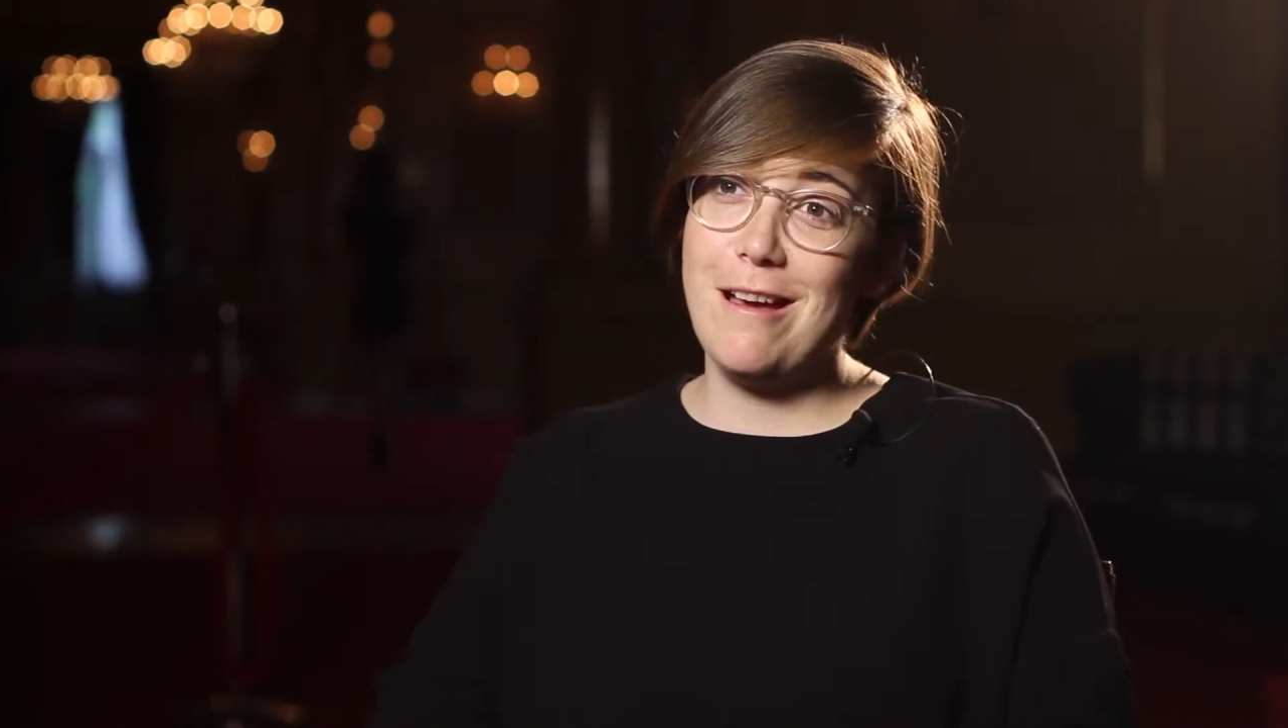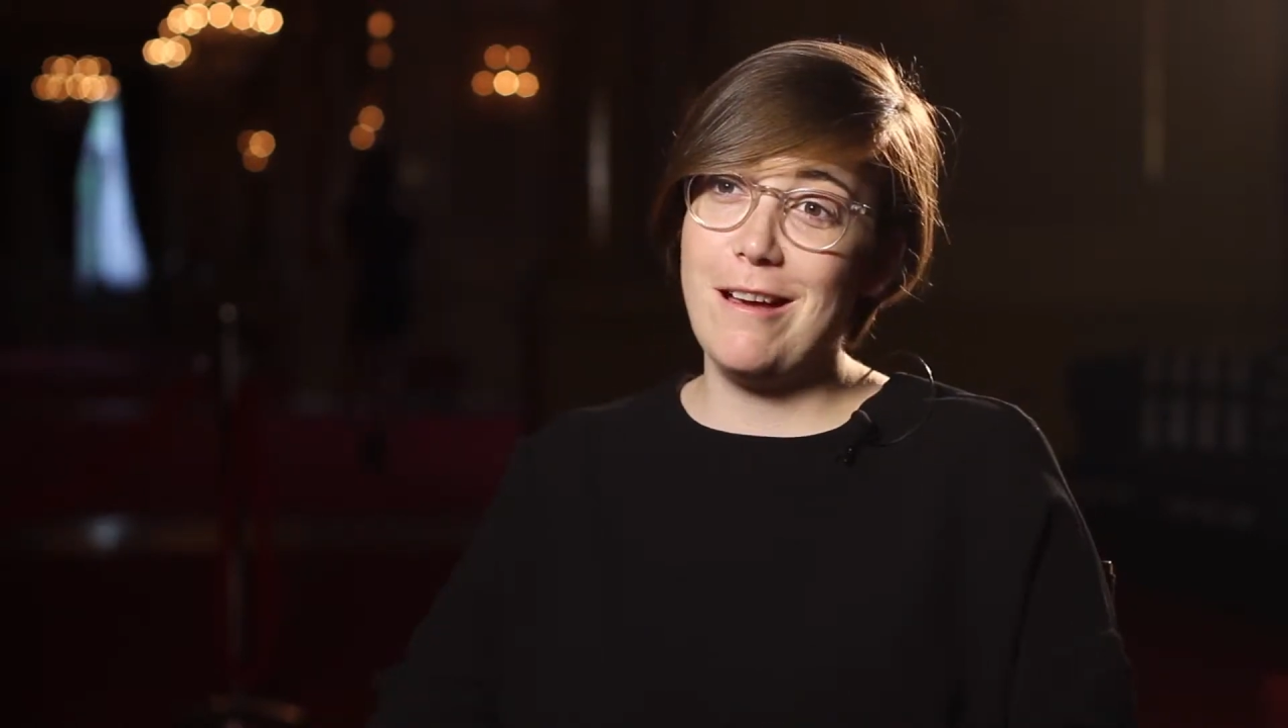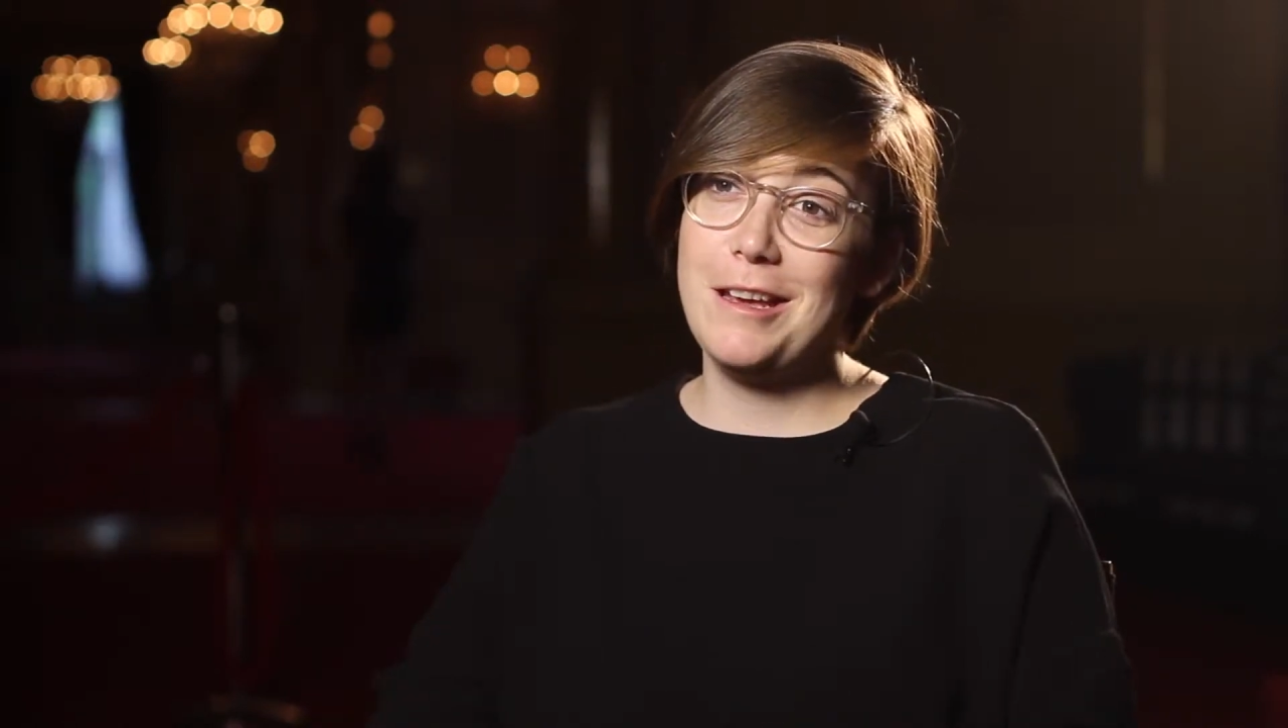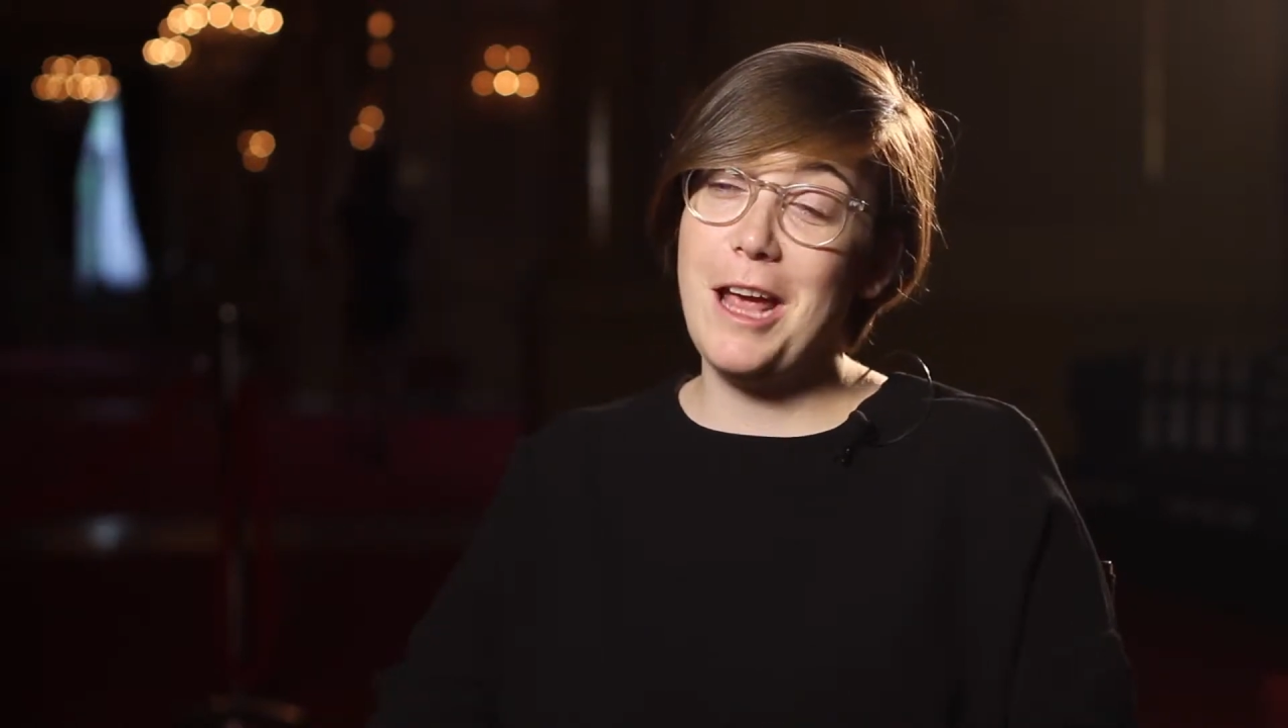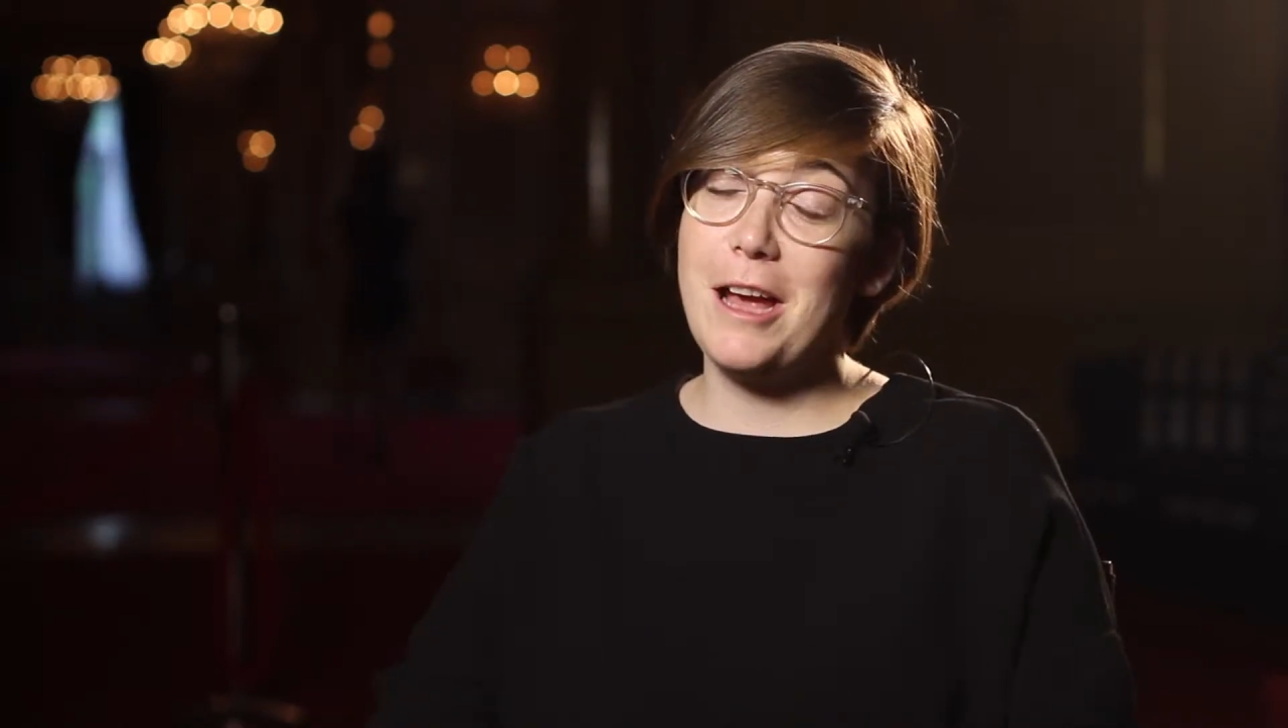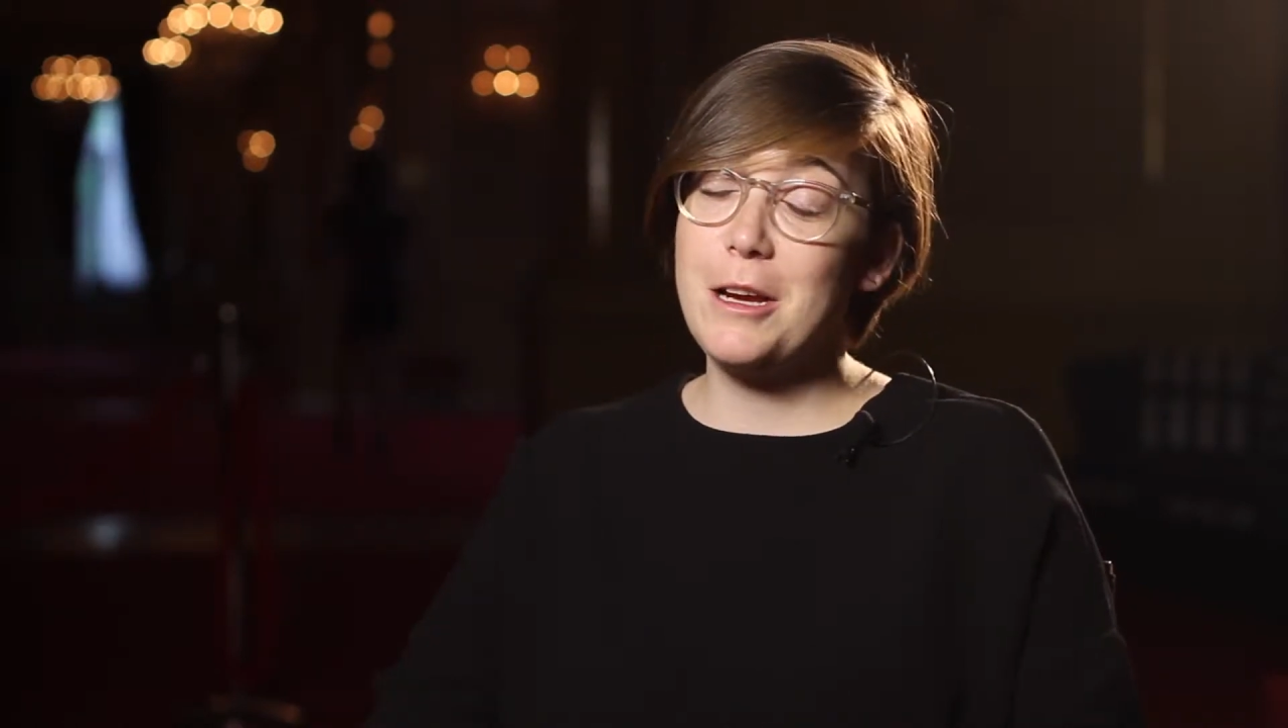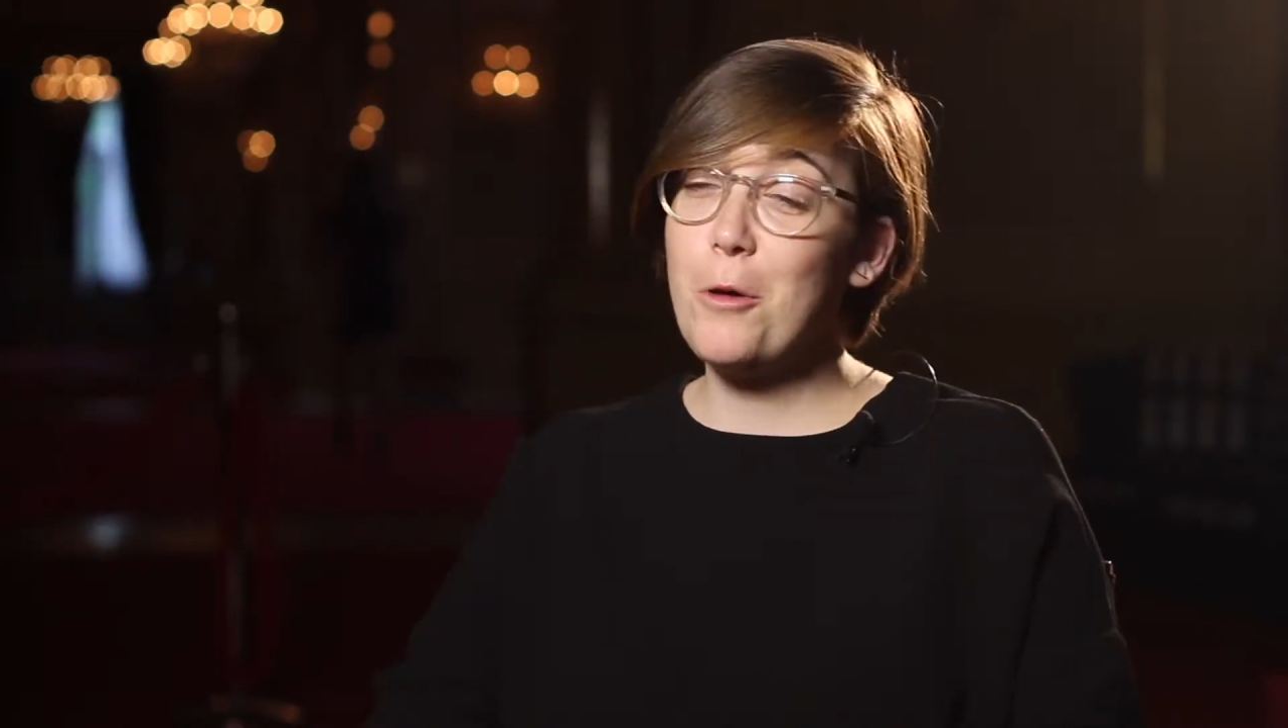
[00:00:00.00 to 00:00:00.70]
Uh, yeah, I